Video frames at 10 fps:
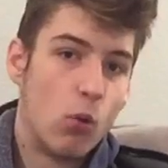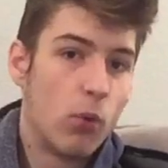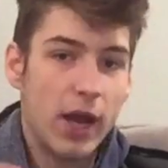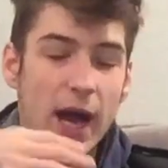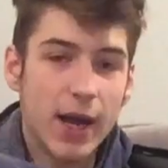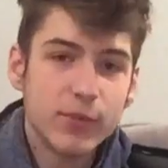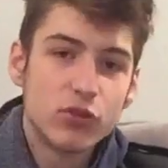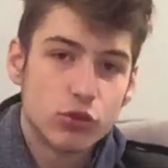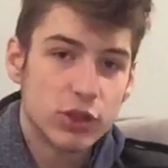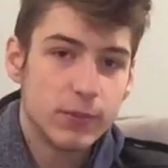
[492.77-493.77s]
When I'm
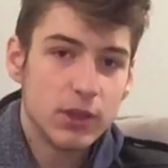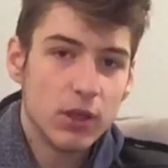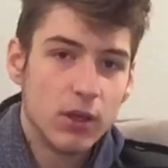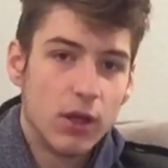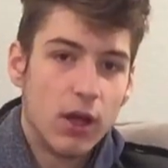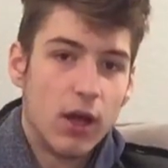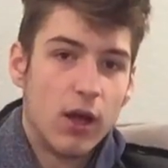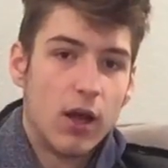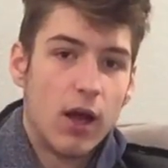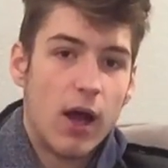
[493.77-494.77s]
streaming,
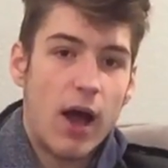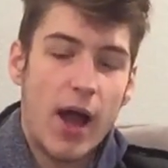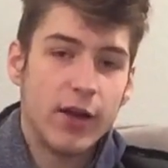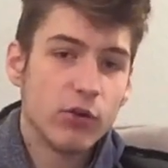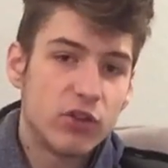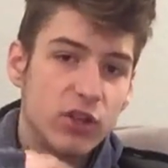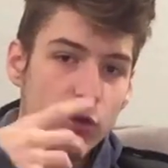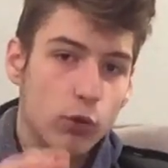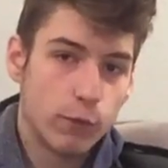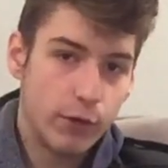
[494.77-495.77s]
I don't see
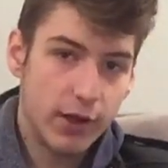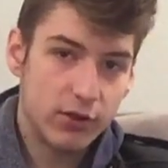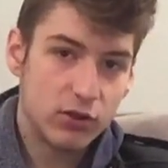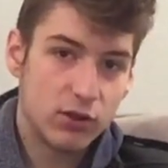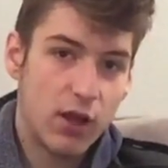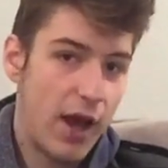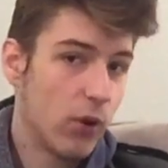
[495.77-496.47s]
your face.